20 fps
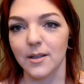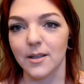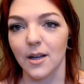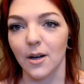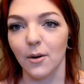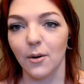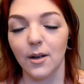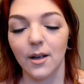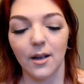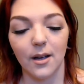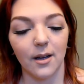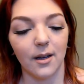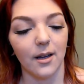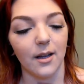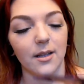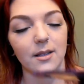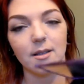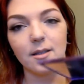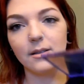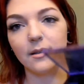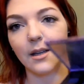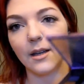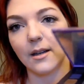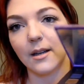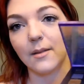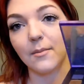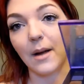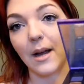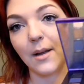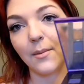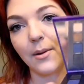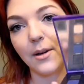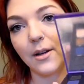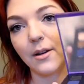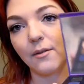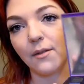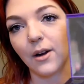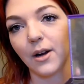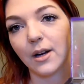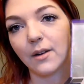So it's, in my
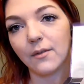opinion, very